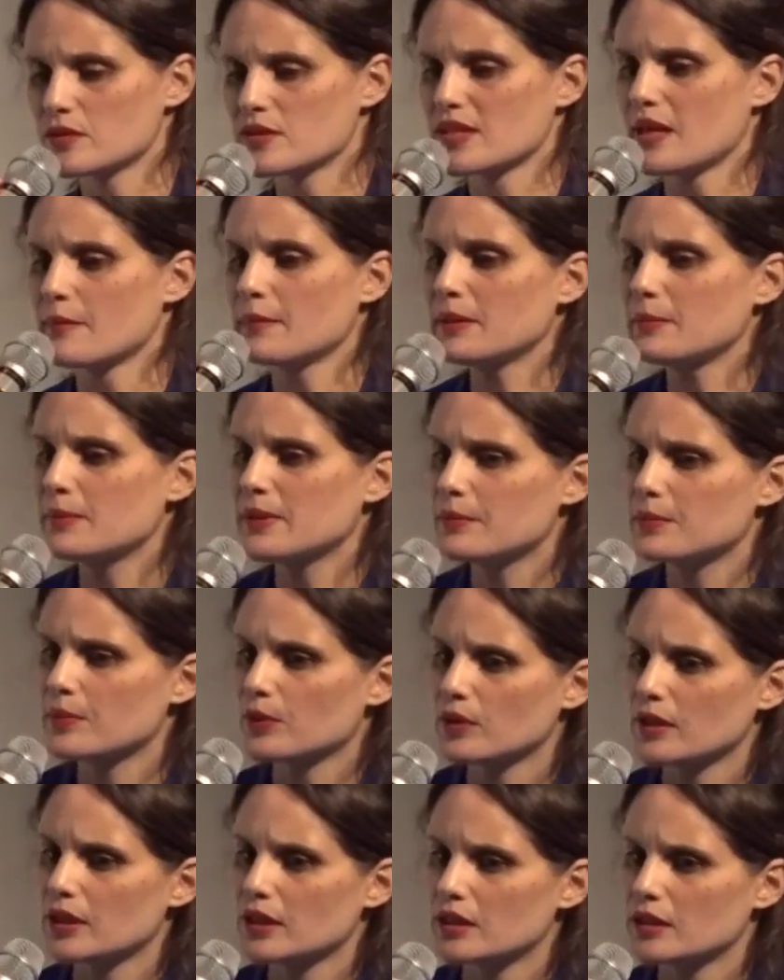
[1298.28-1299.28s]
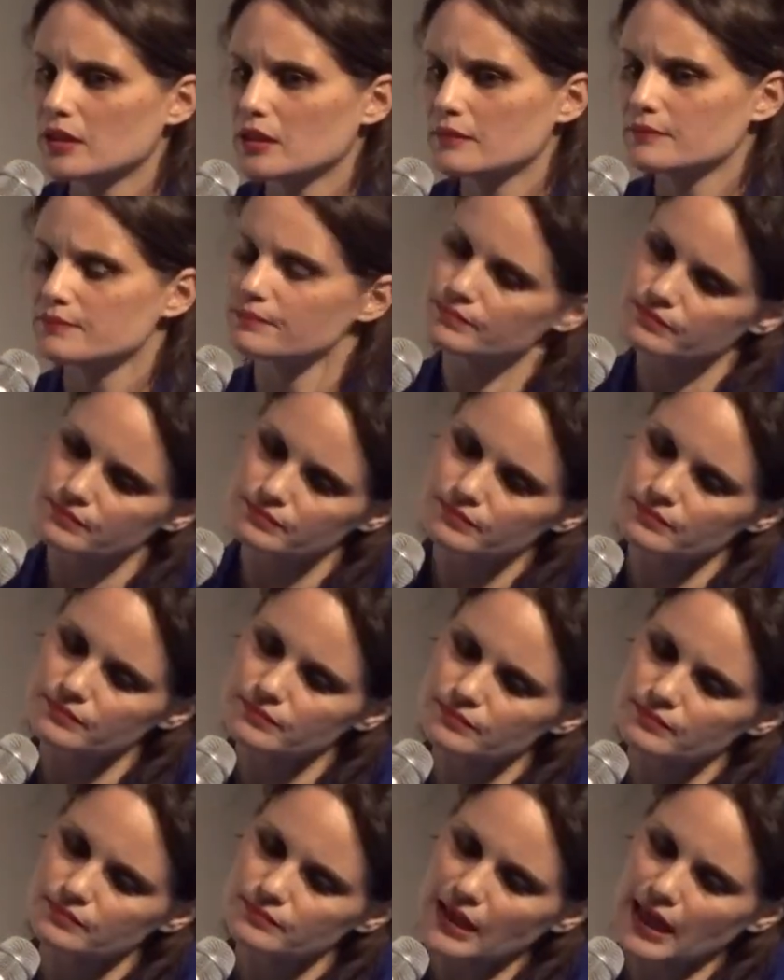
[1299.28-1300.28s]
Sami people are
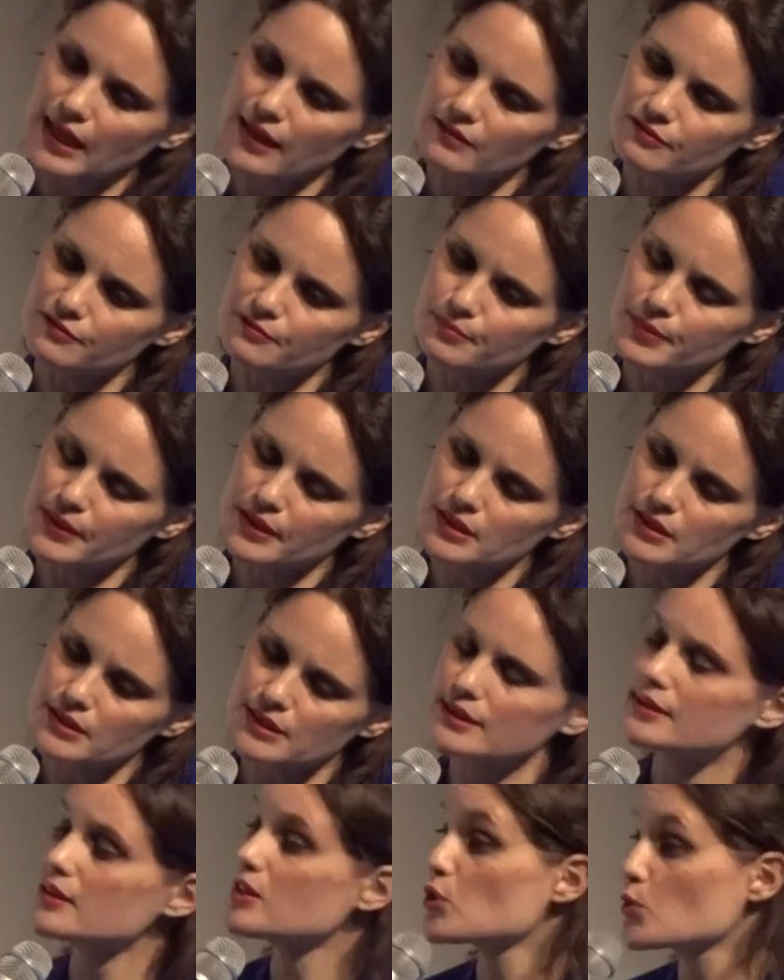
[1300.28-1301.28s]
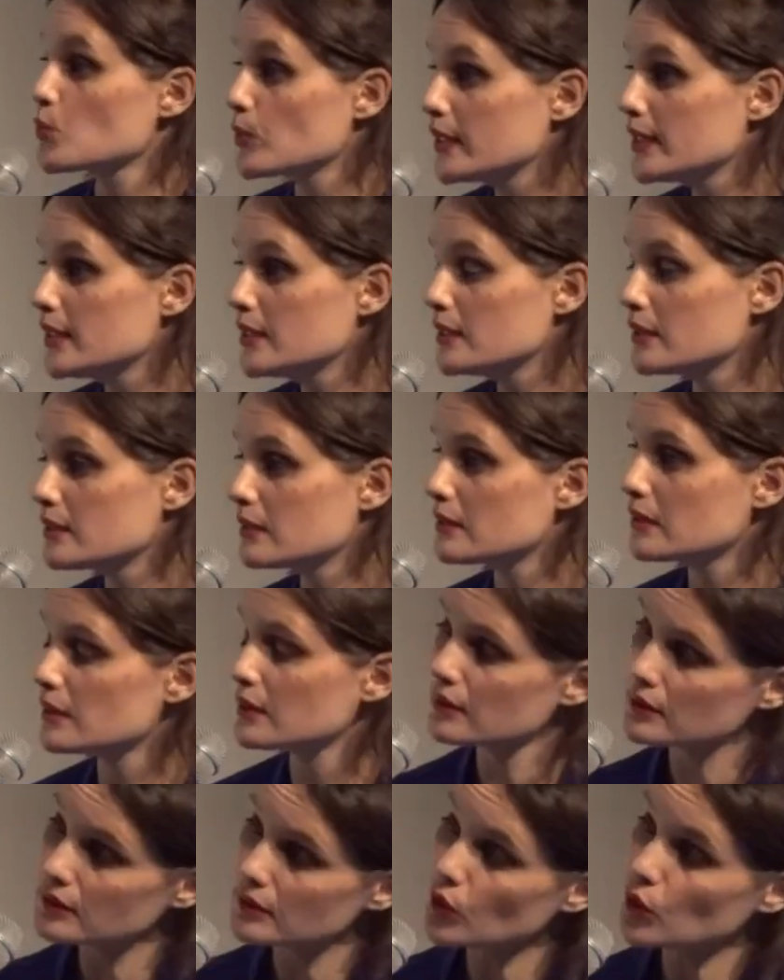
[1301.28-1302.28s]
half part in Sweden
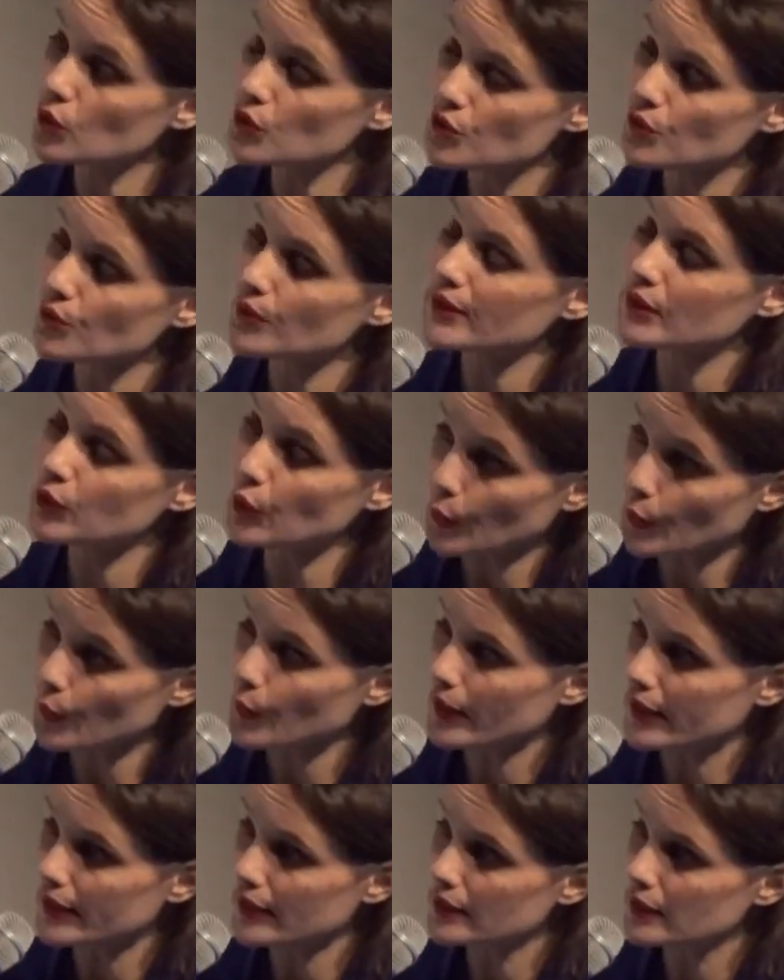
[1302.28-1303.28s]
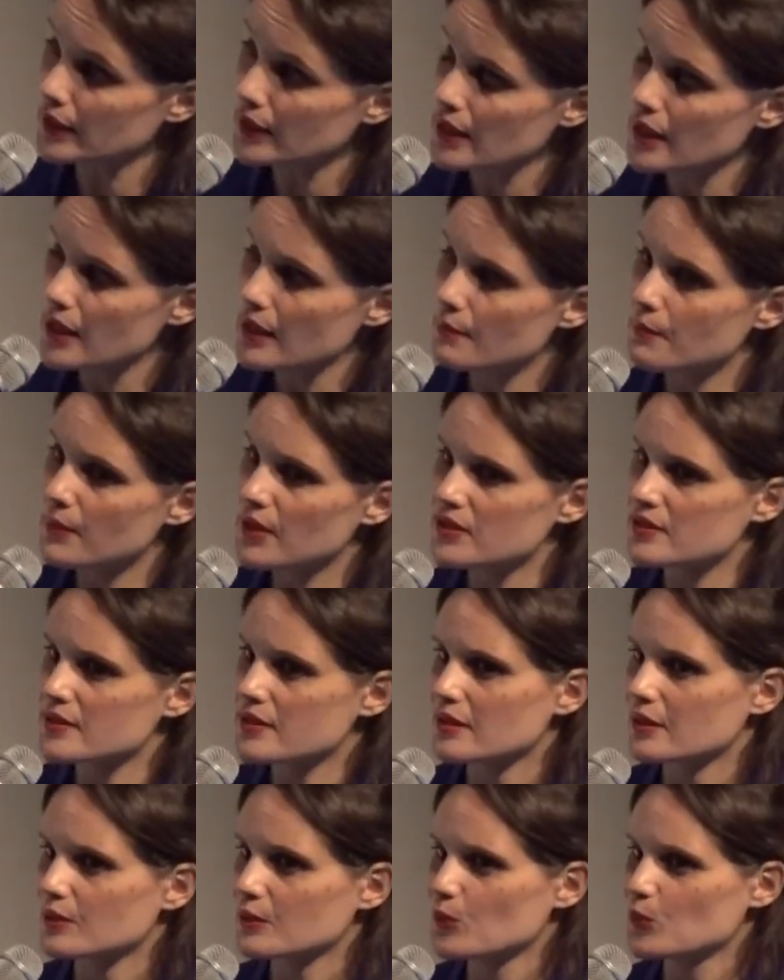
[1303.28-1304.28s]
and also in Norway, but
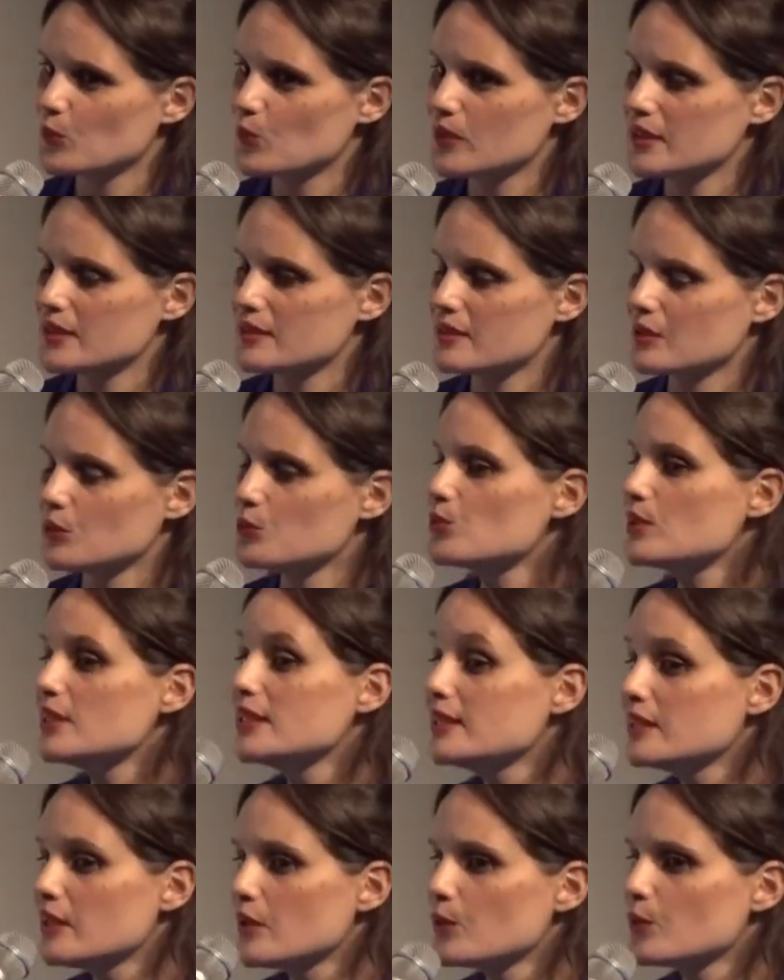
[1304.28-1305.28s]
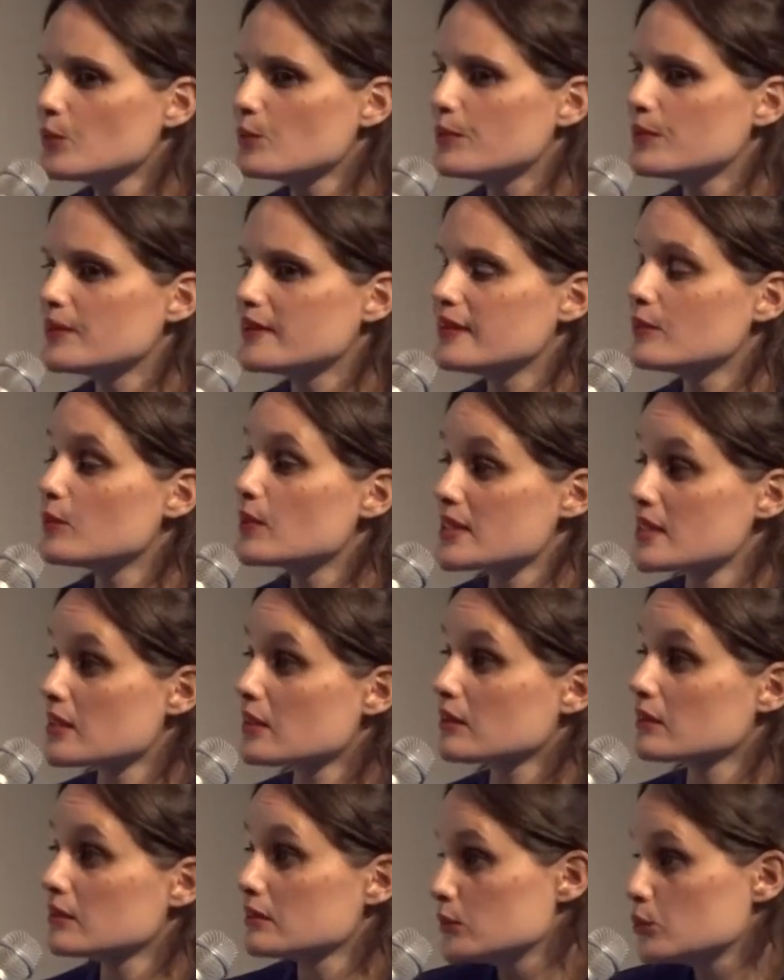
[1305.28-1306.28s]
we don't really know, but there was
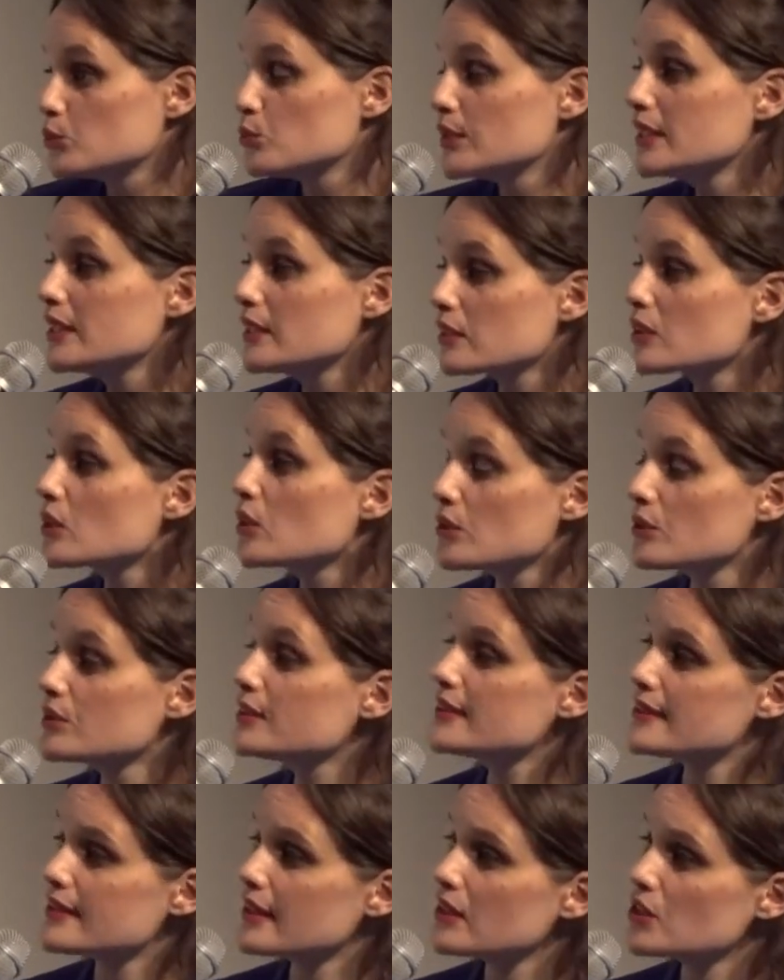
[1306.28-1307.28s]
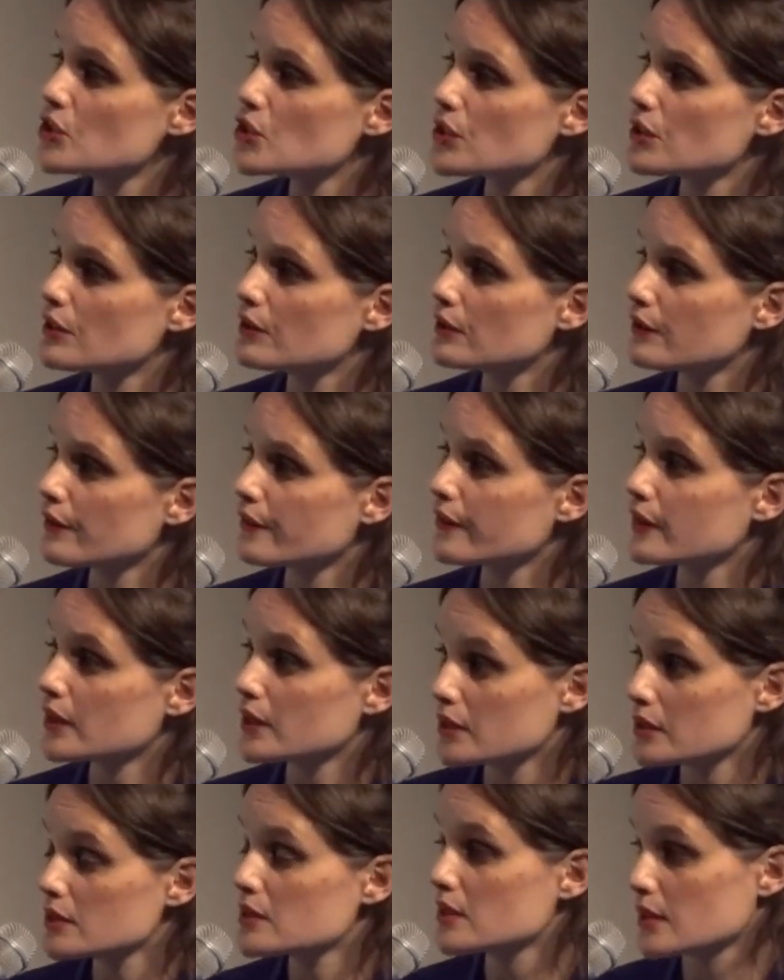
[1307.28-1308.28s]
a real colonization on
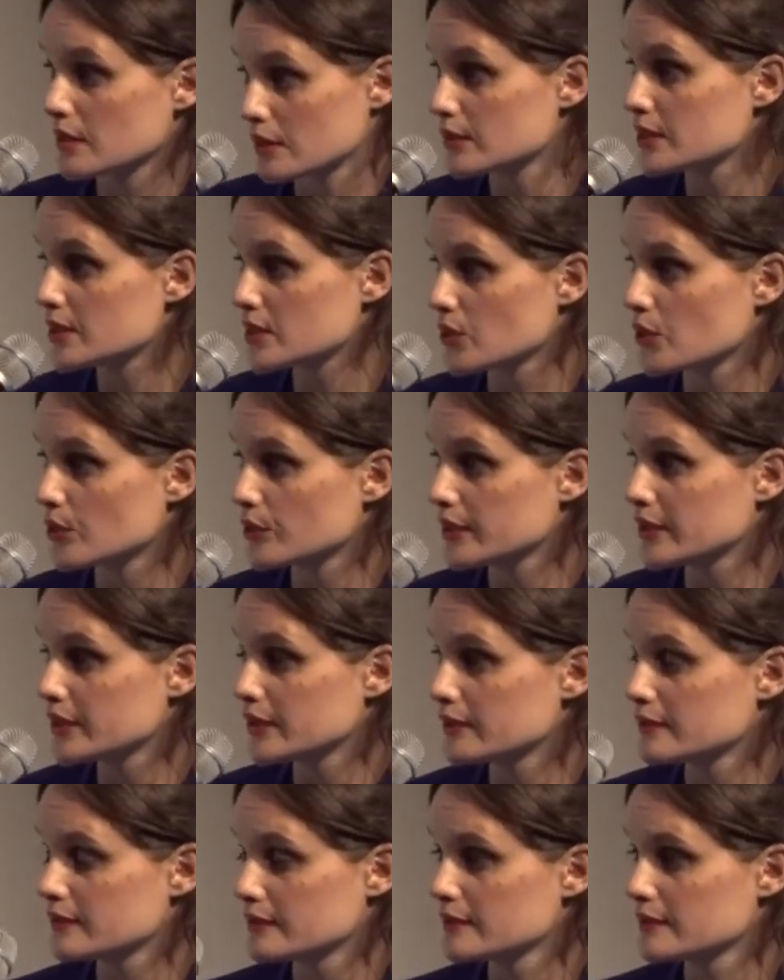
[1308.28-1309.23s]
their territory.